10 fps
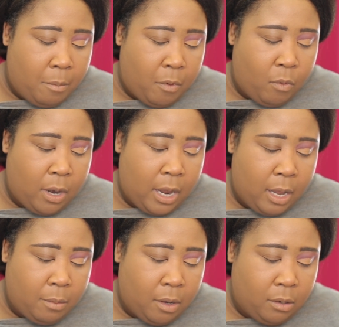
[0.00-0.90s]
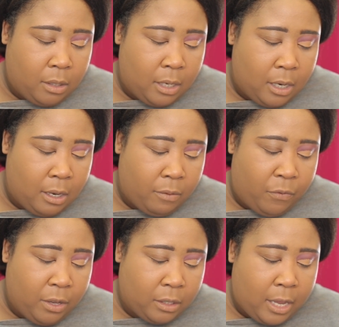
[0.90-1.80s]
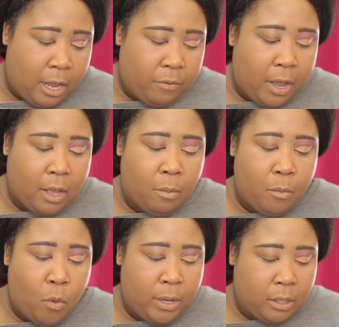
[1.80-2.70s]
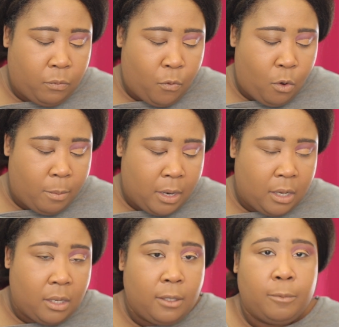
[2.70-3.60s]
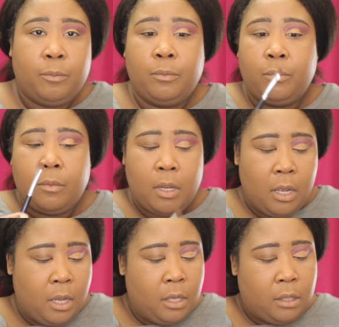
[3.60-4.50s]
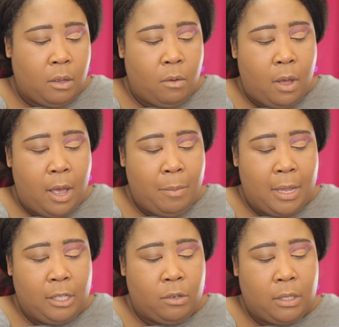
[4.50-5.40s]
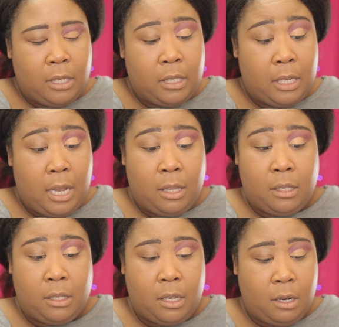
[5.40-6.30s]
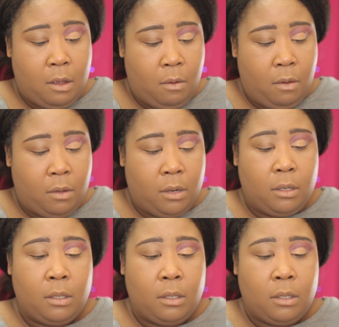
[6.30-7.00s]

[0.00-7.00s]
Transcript: But what I am noticing is it feels kind of like a moist formula. So I'm interested to see how this is going to go on.